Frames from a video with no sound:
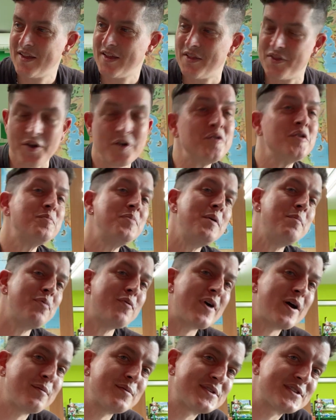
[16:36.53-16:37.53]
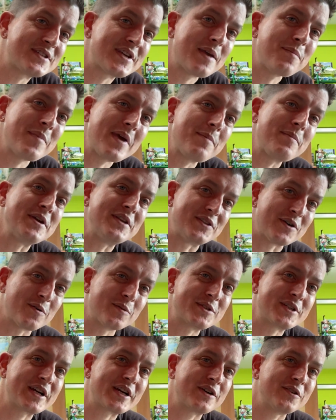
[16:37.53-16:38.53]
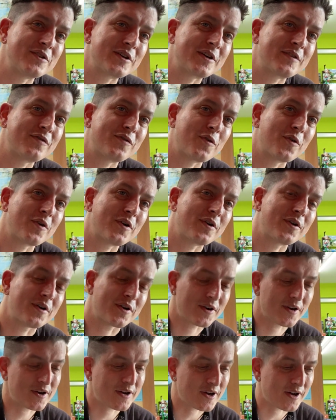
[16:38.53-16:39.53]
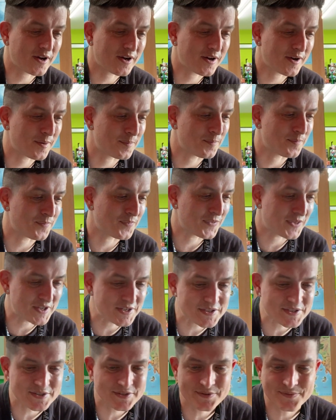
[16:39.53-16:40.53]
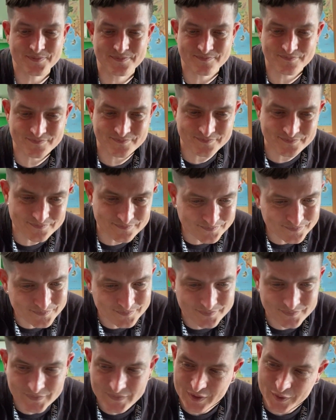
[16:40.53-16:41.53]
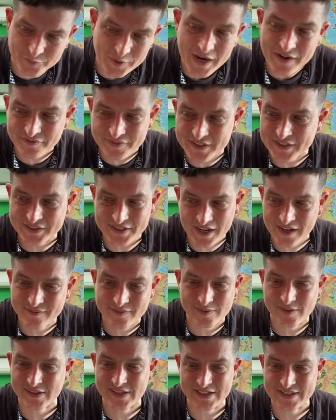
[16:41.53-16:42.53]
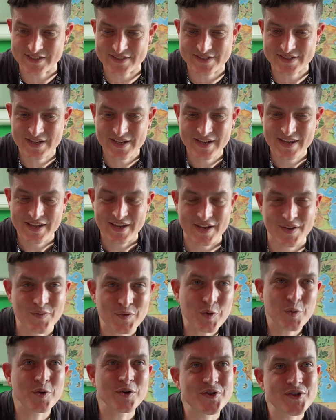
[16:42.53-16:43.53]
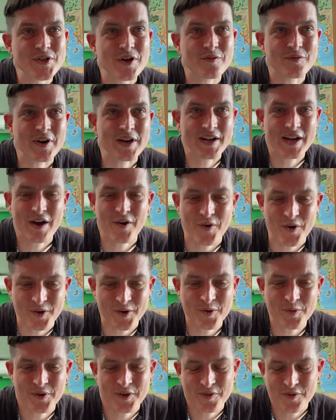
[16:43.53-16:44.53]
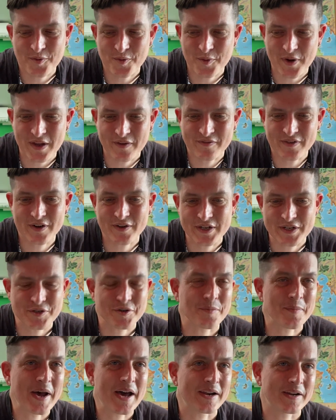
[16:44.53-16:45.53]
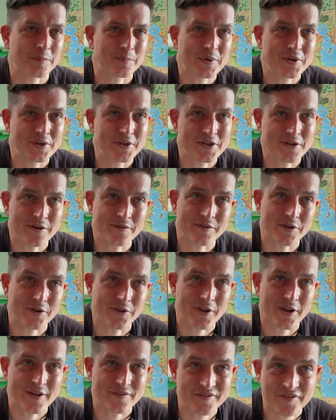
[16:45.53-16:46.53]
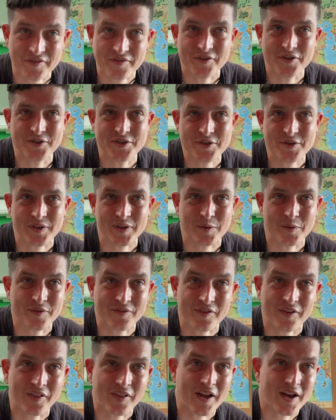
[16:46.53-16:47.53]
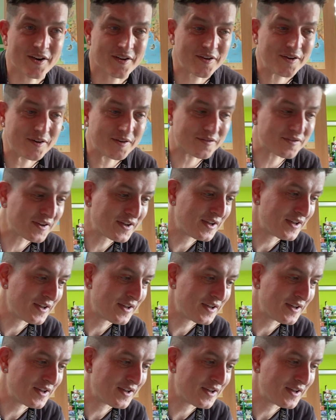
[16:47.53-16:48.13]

The only people I would say maybe don't take a look for this graphic novel is if you yourself right now are going through a very traumatic period of your life, if you're dealing with a lot of